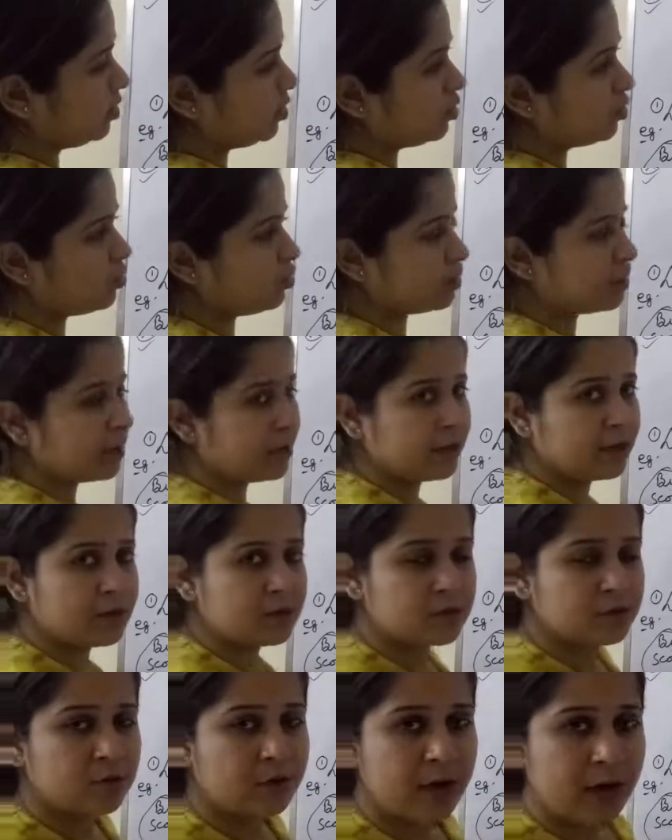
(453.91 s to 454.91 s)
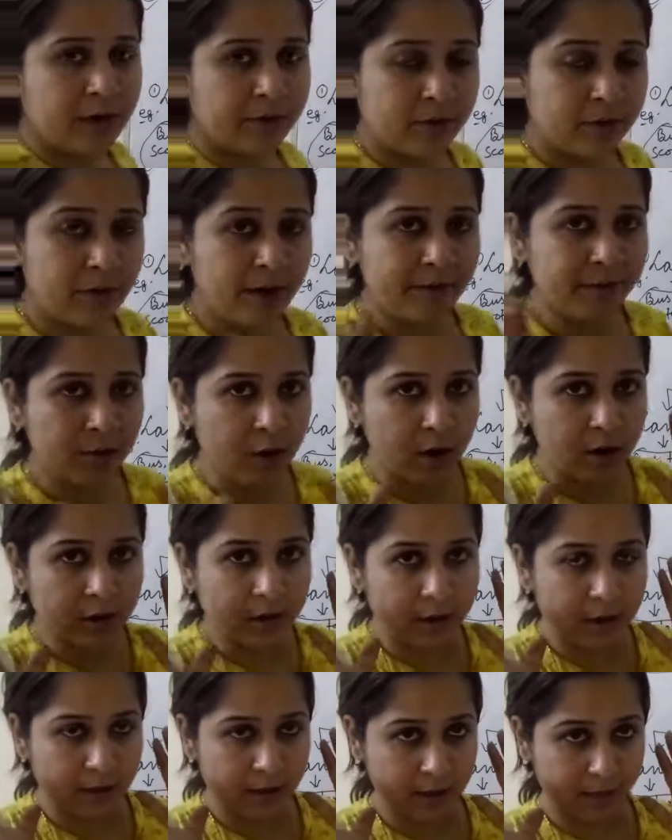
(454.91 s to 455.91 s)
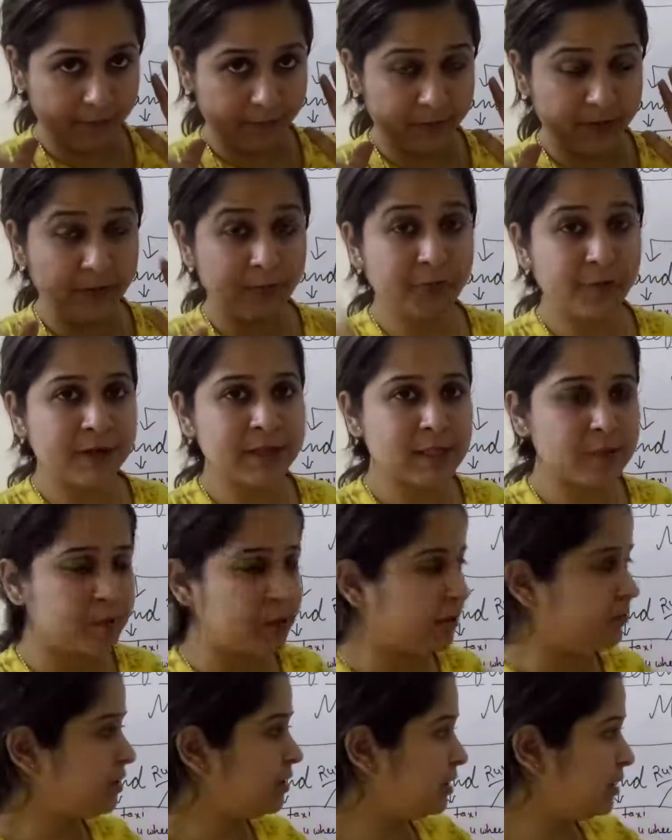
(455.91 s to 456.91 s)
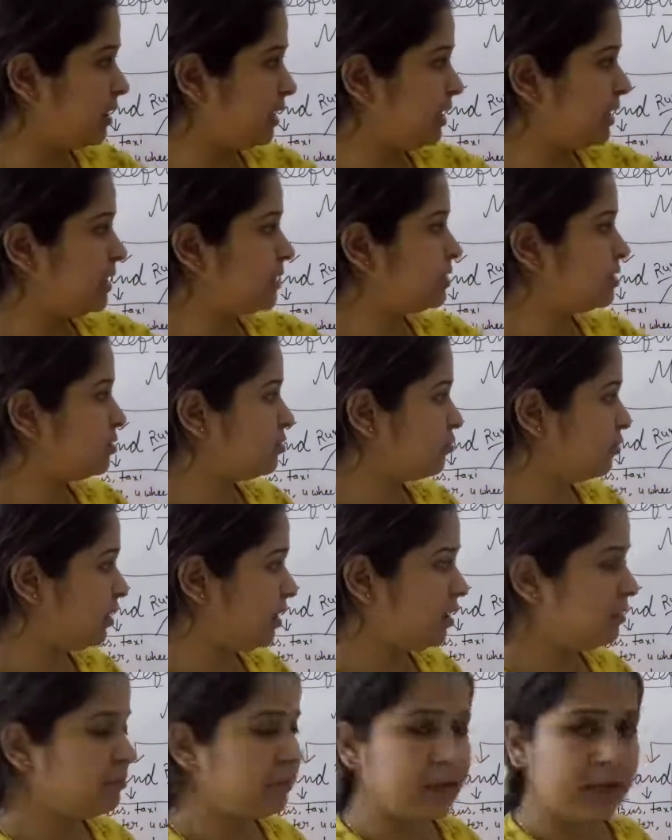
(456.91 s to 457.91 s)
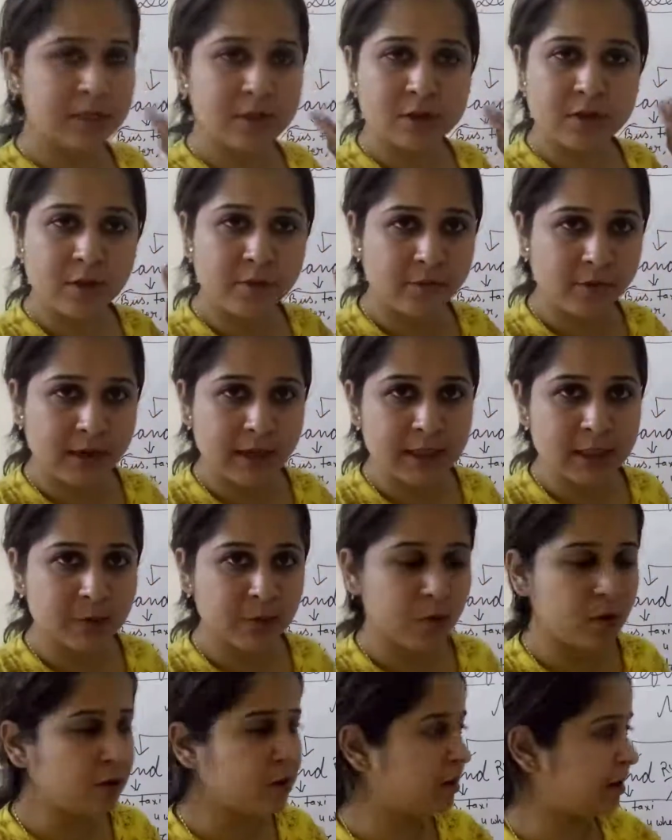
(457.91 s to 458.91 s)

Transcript: Okay, so now you have got a difference between these three means of transport.